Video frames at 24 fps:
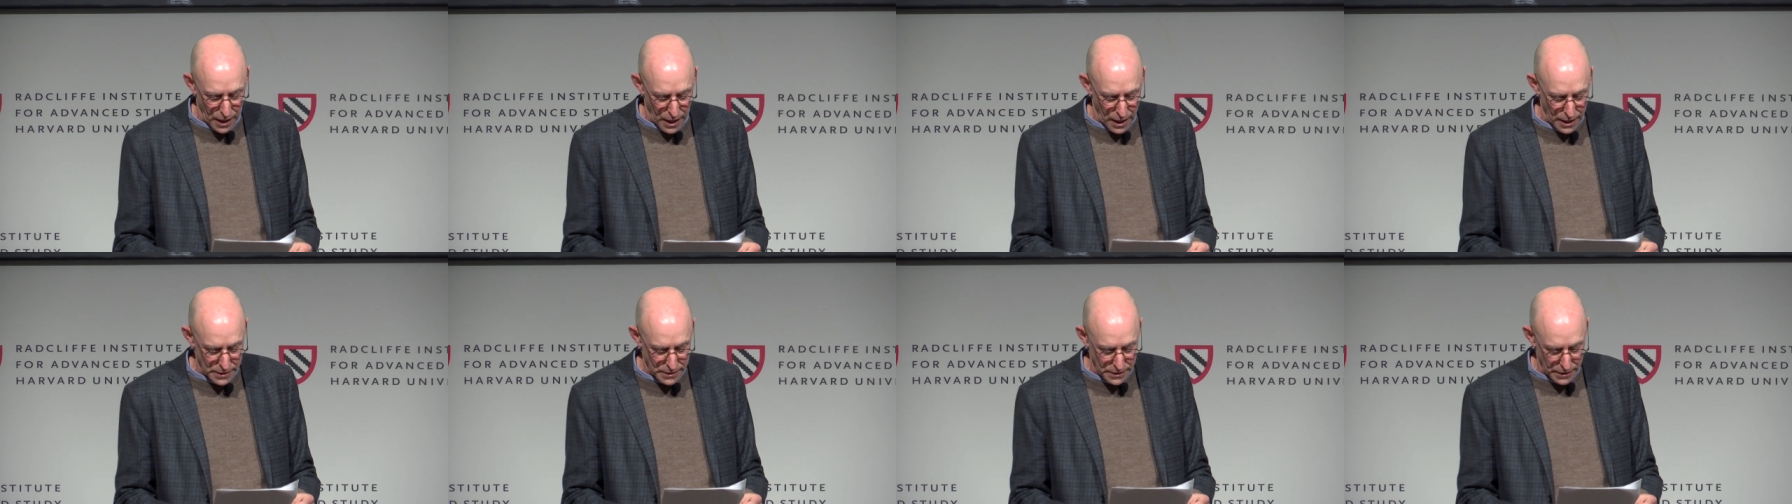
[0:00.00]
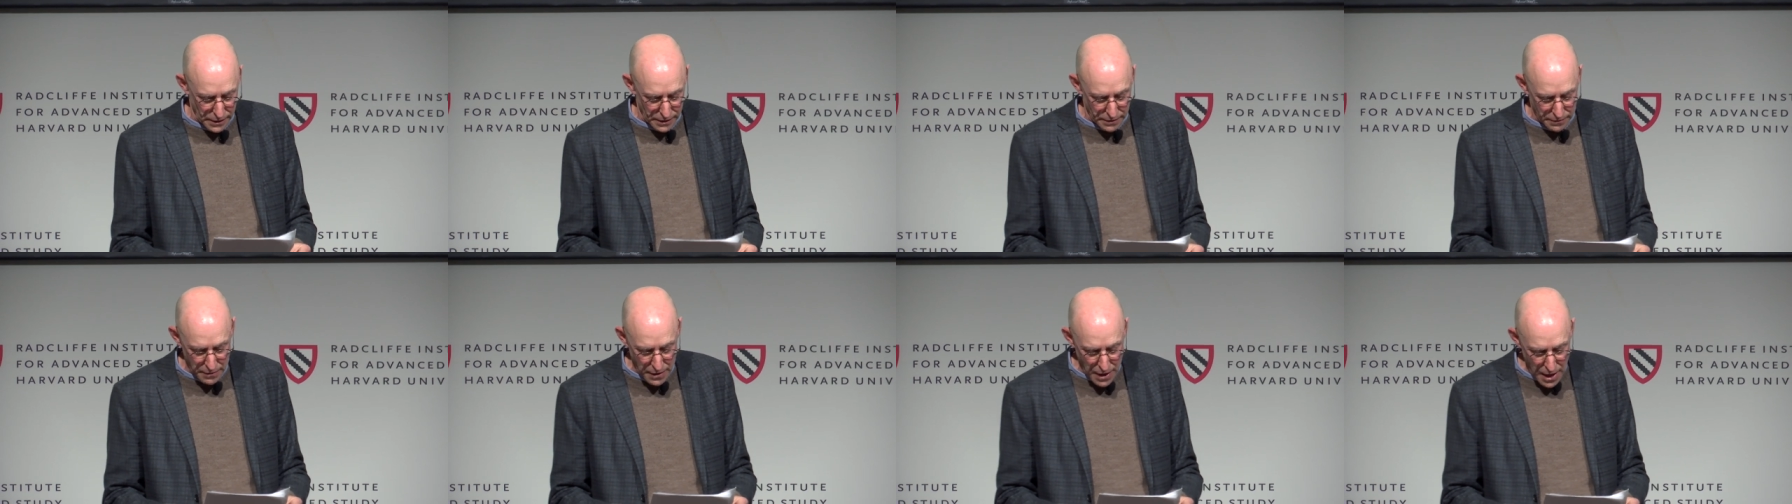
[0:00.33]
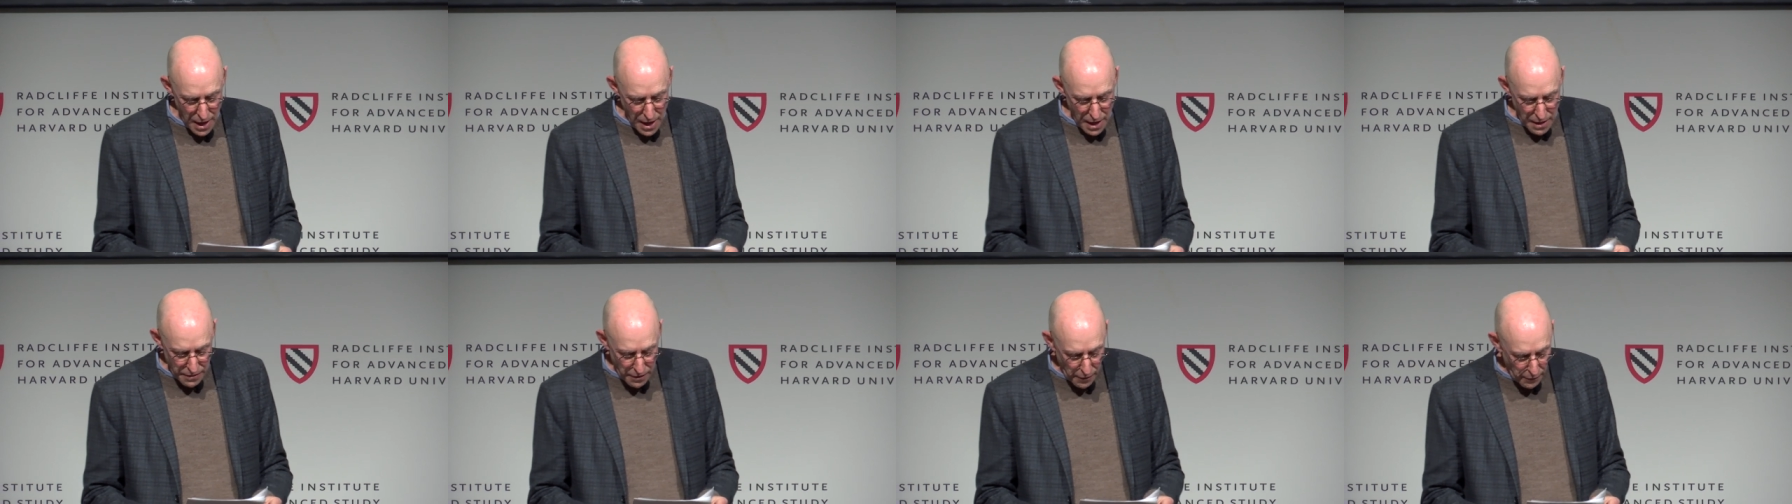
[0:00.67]
I did.
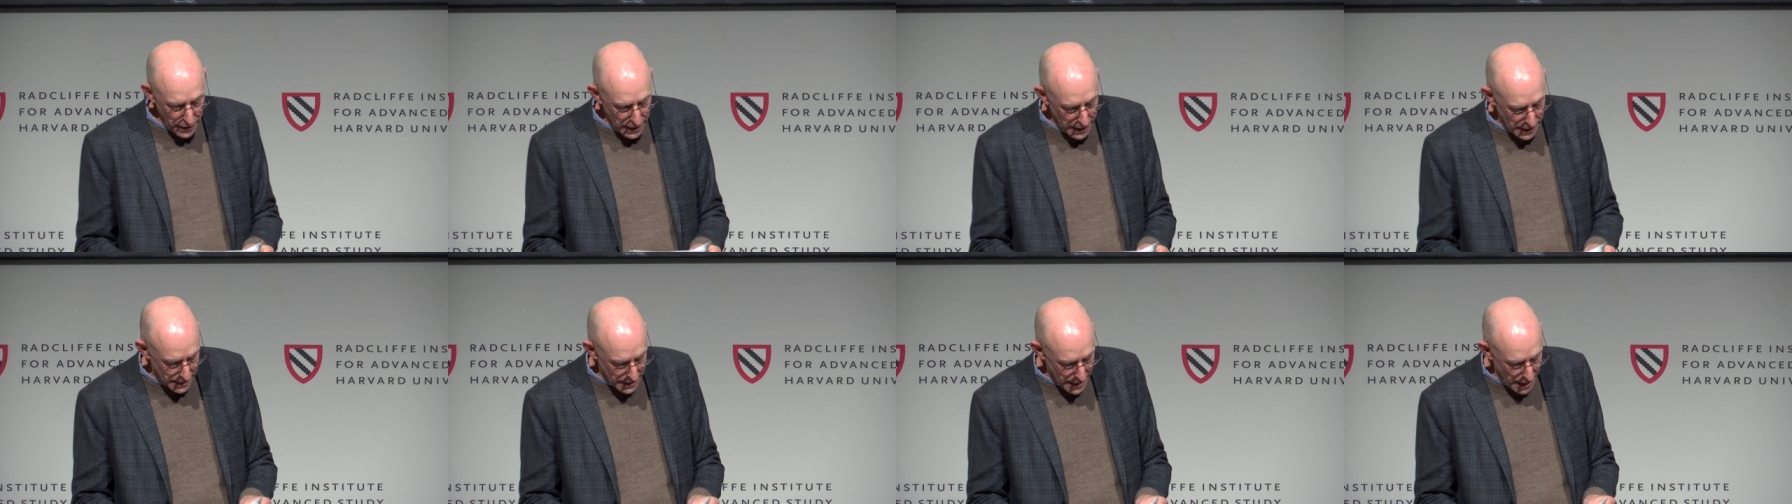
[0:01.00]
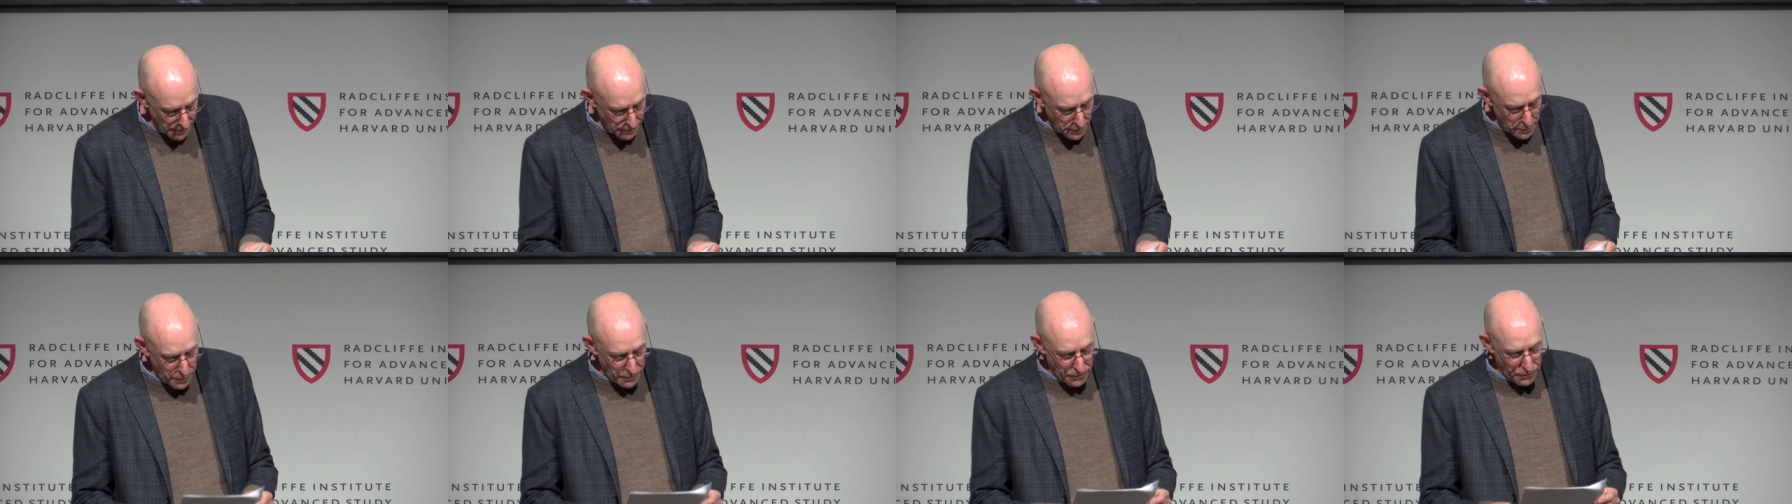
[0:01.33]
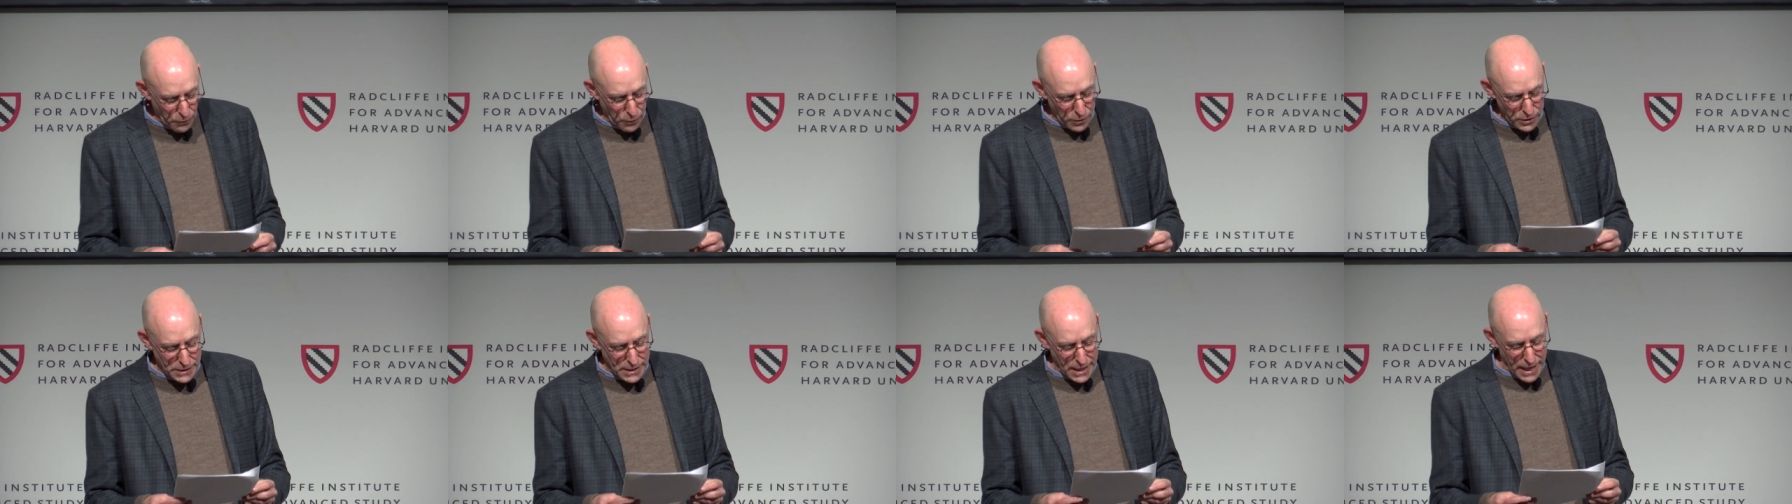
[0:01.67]
Though he had never
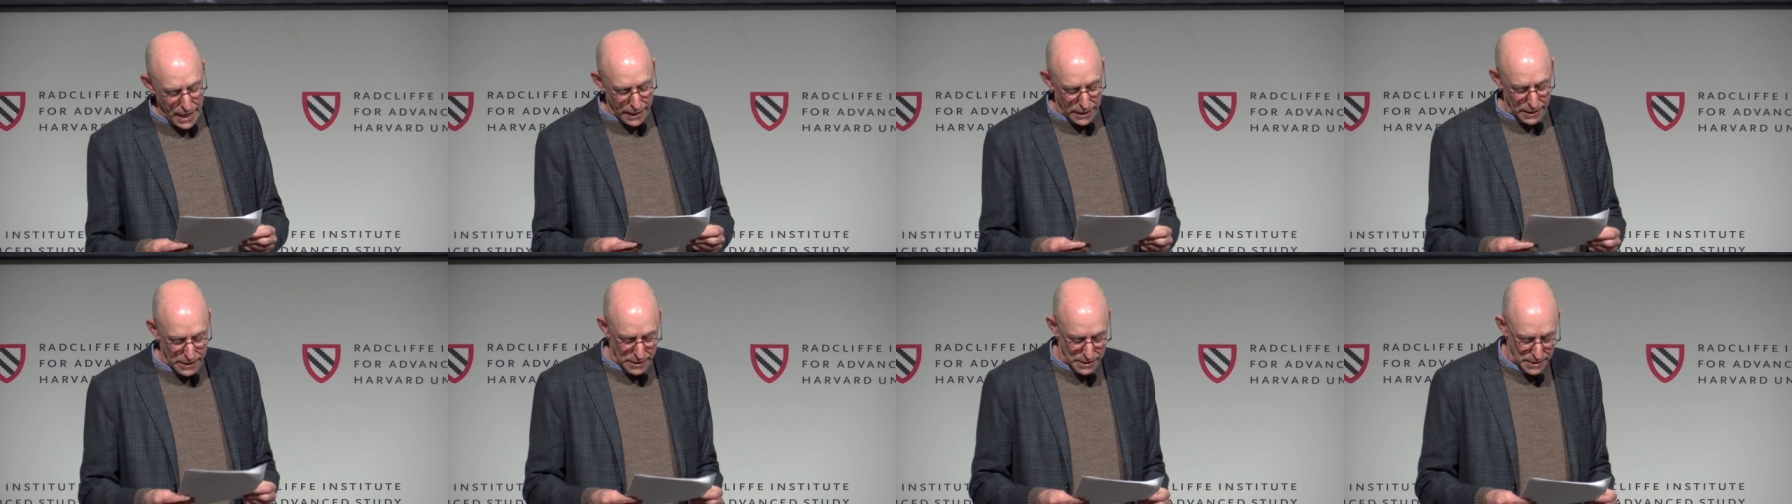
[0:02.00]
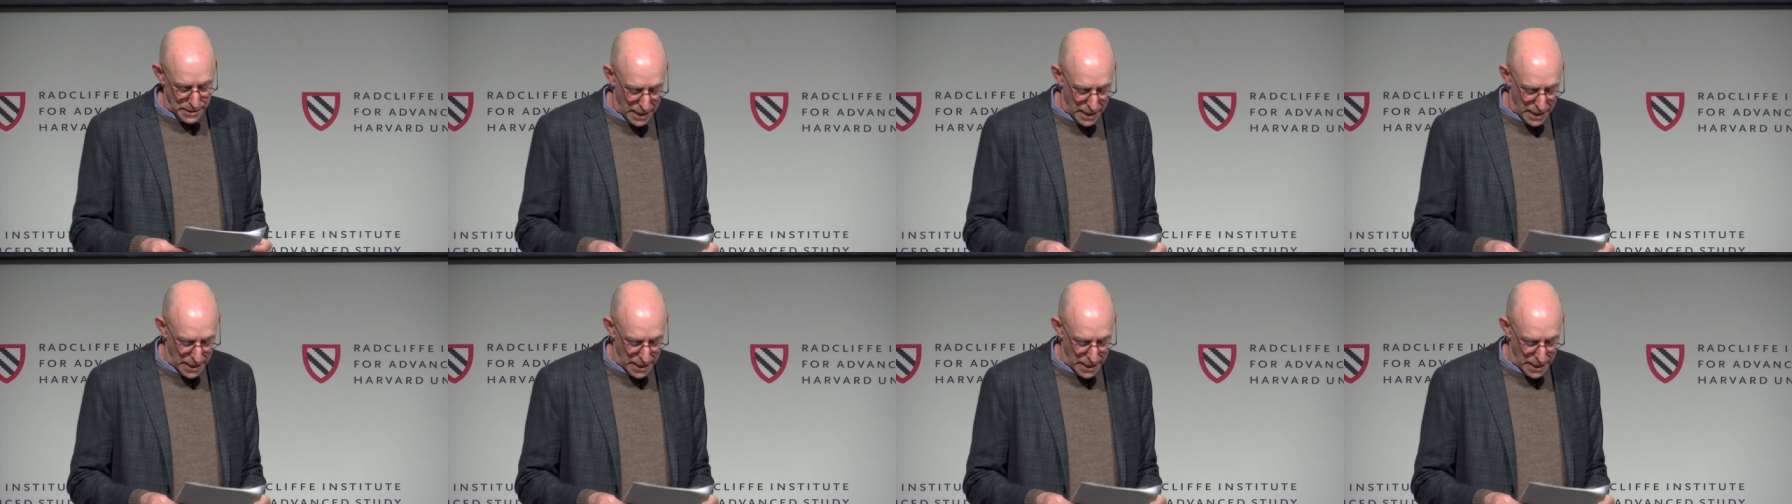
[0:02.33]
before taken a